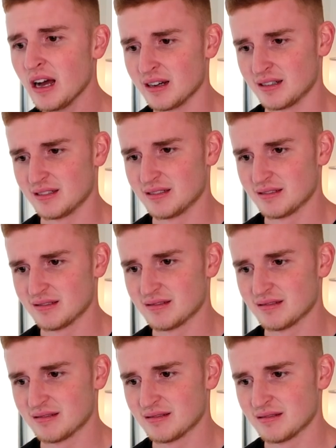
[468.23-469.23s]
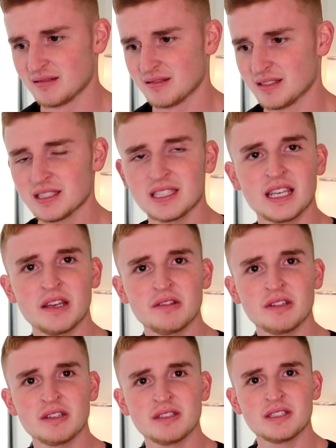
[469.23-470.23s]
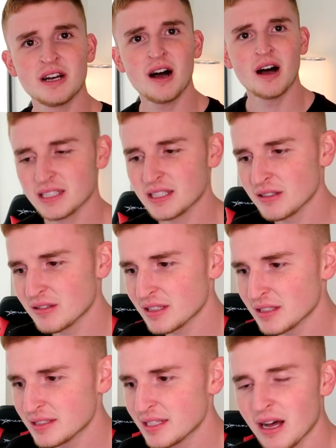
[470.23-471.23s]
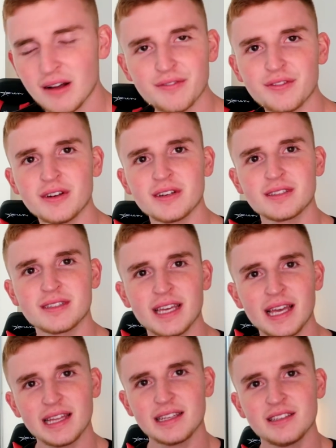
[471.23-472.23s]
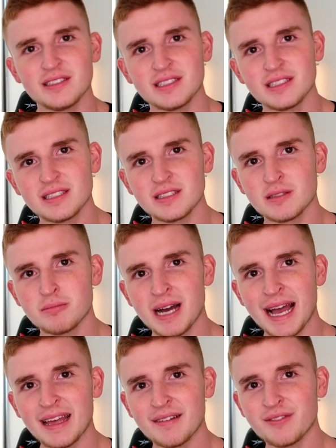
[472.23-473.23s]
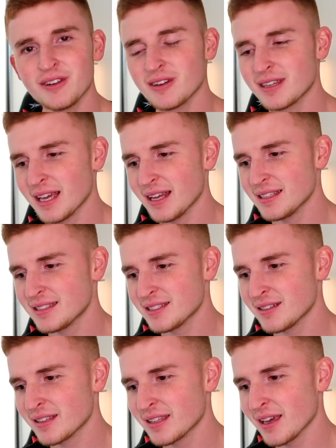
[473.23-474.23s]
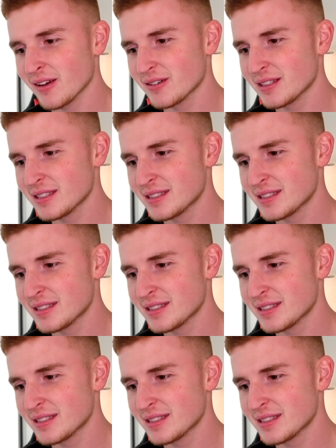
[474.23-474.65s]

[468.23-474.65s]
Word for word: Oh. It's a cute little doll. It's a cute little doll for your kid. You, you can buy that for your kid. It's so cute.